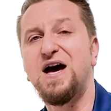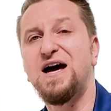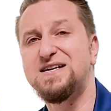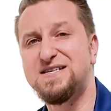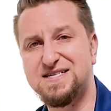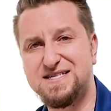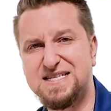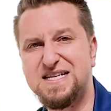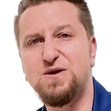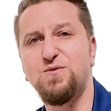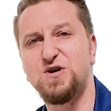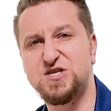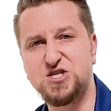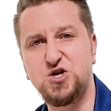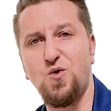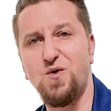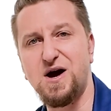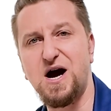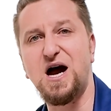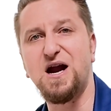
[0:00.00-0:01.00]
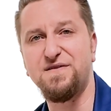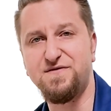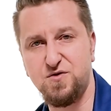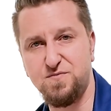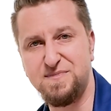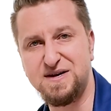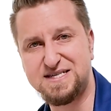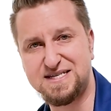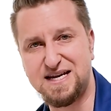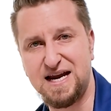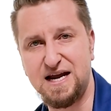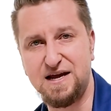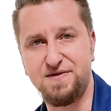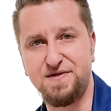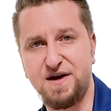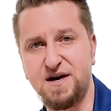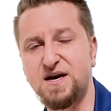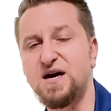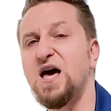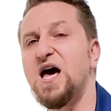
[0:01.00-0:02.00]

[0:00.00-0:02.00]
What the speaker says: to see what's going on if you missed anything.